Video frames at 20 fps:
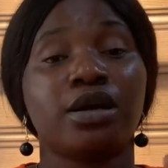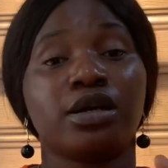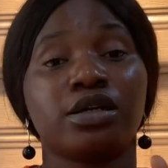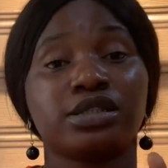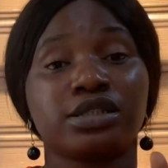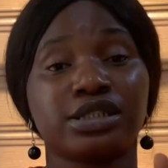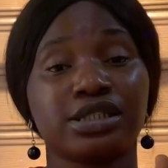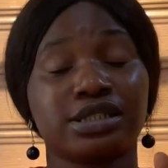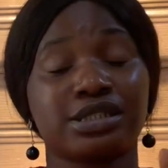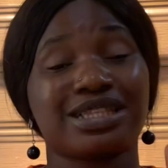
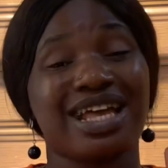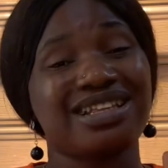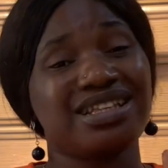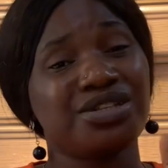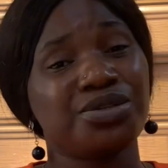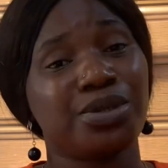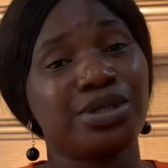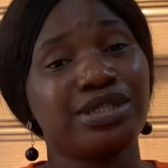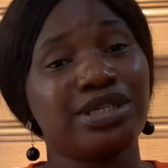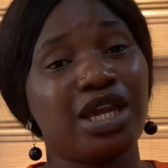see starting
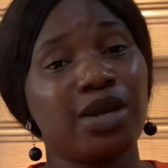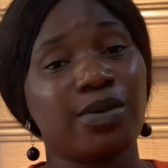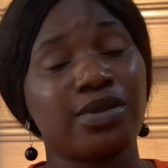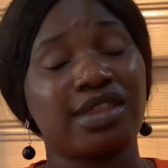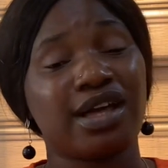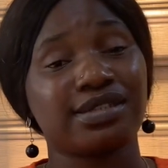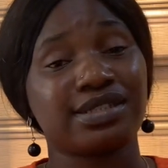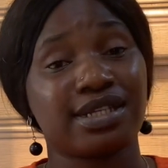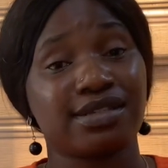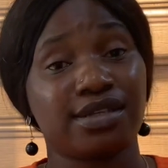your year
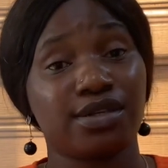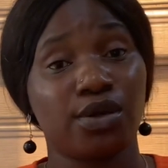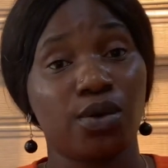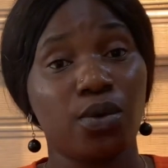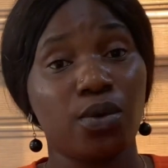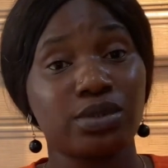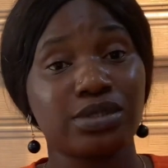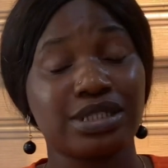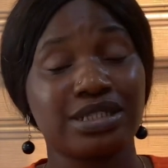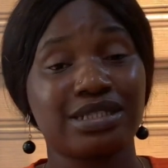without setting
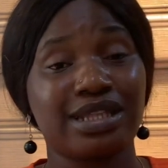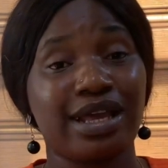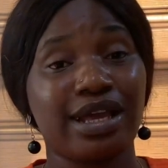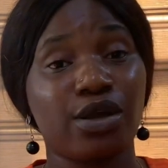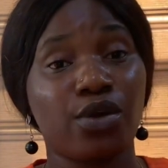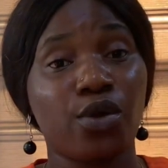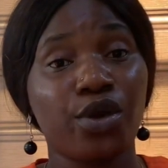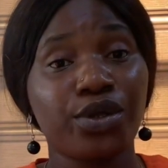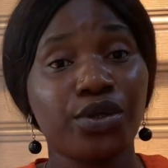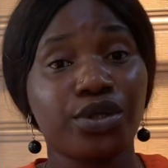goals is
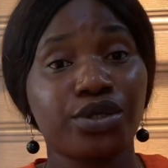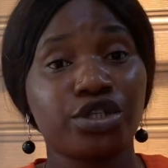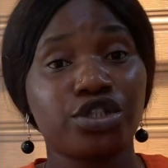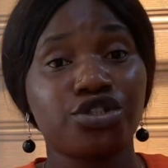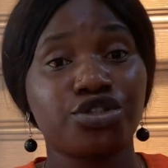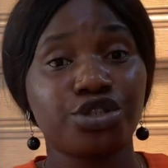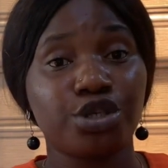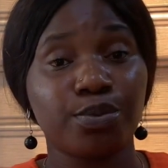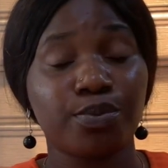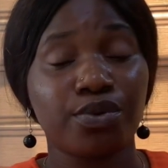like going on a
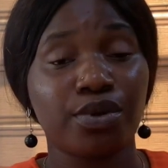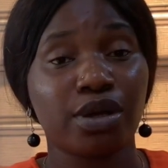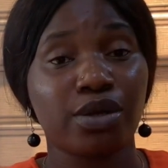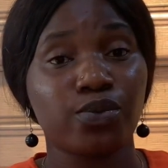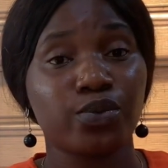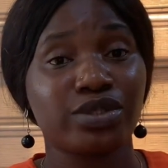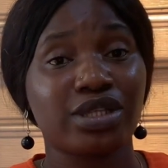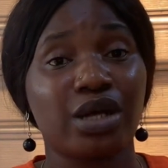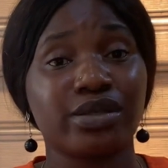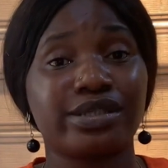trip
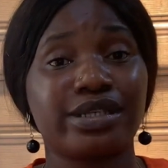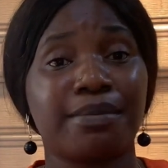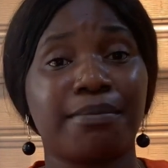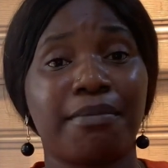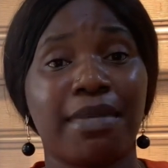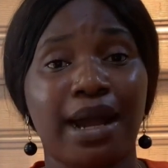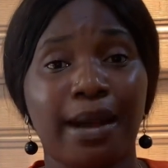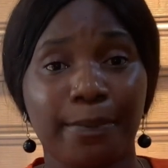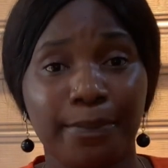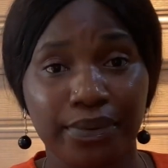without a
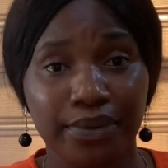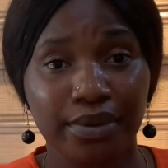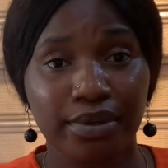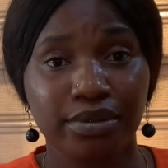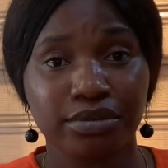map